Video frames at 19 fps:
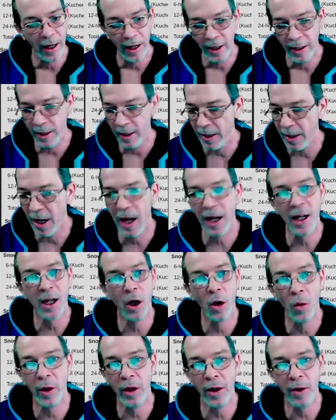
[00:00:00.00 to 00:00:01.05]
It did not
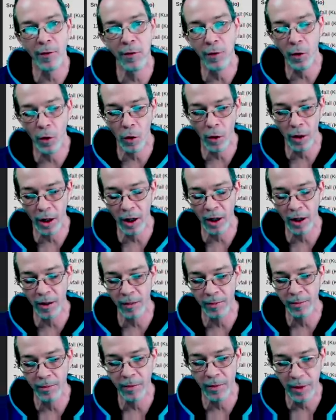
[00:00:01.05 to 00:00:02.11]
go into Florida. uh,
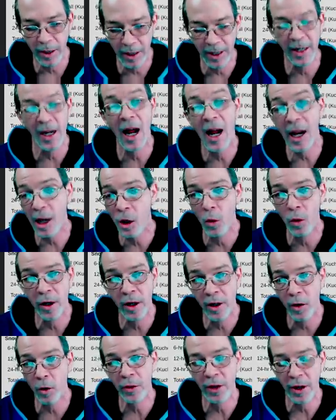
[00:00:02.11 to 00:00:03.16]
it did not go into
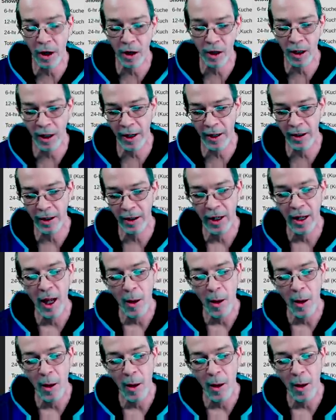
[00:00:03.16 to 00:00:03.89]
North Carolina.